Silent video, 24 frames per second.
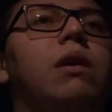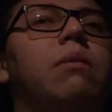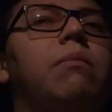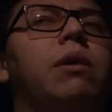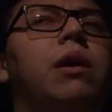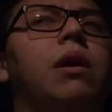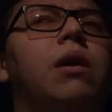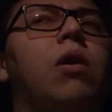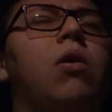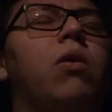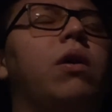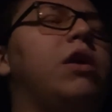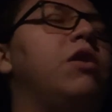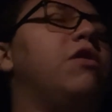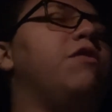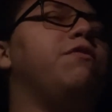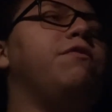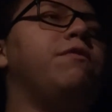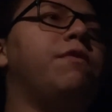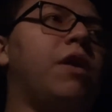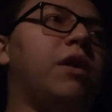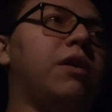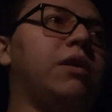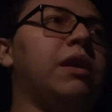I'm like, okay, no,
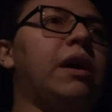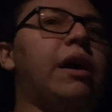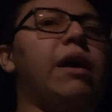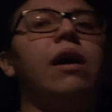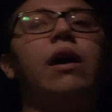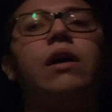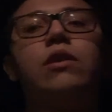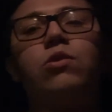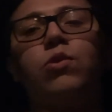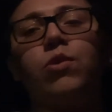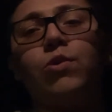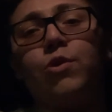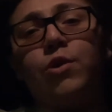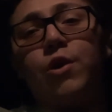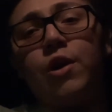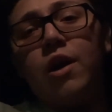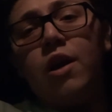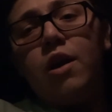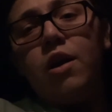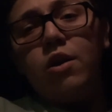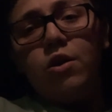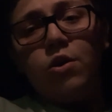fuck that. I told her,